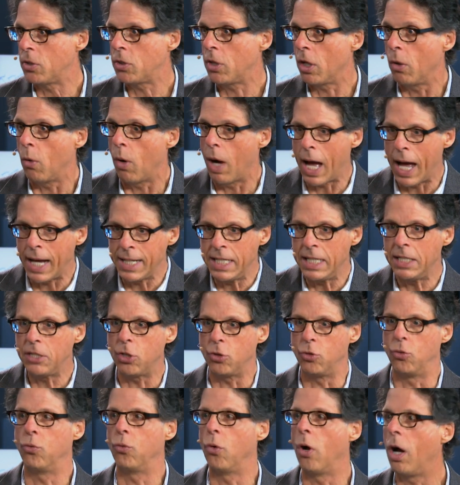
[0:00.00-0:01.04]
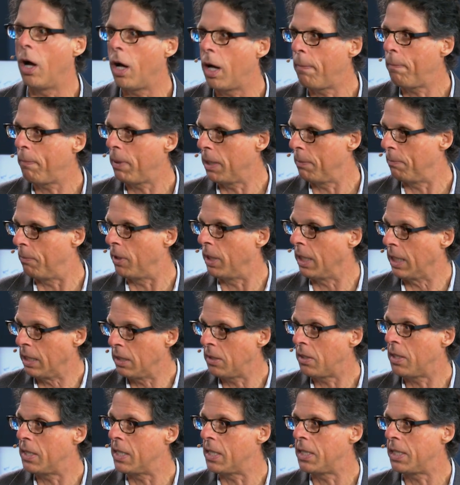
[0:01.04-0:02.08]
So I need to draw people
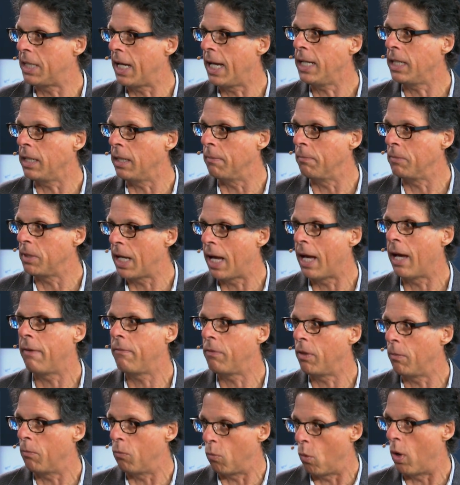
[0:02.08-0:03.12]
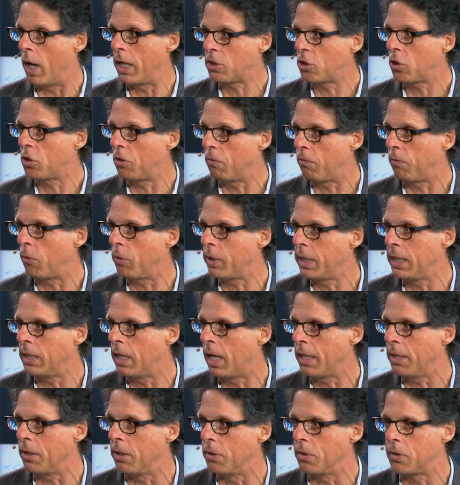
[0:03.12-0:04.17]
into the stadium to have them watch the
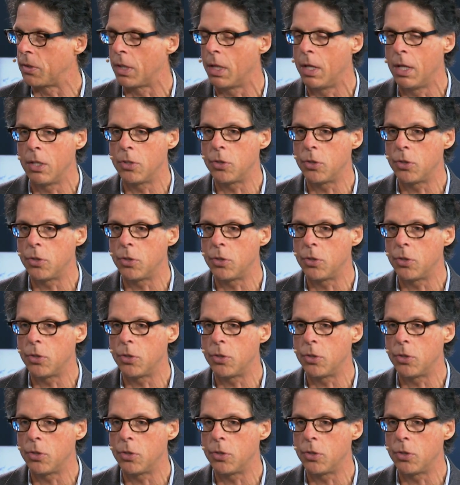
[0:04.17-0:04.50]
49ers.